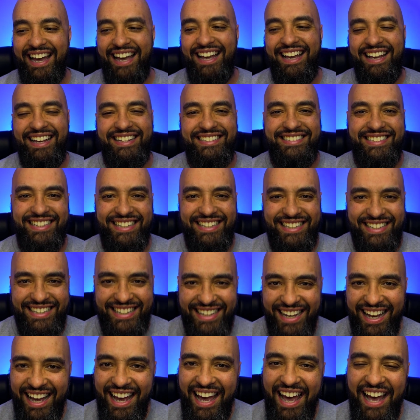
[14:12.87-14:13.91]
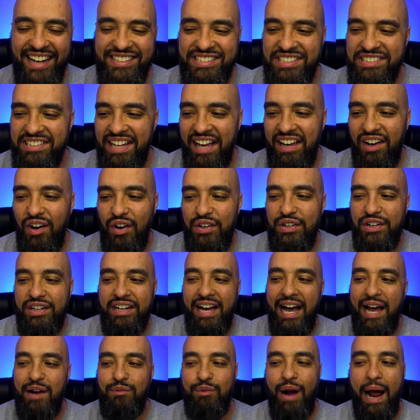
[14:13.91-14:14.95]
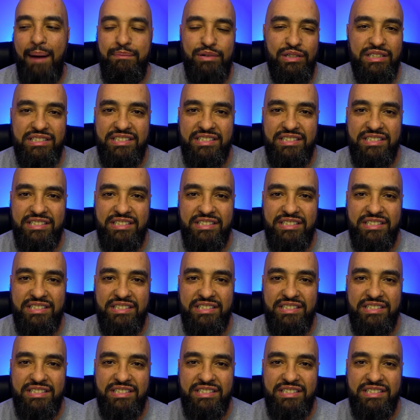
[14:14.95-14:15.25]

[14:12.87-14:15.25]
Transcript: and, she, and she's like, oh, your guy Robert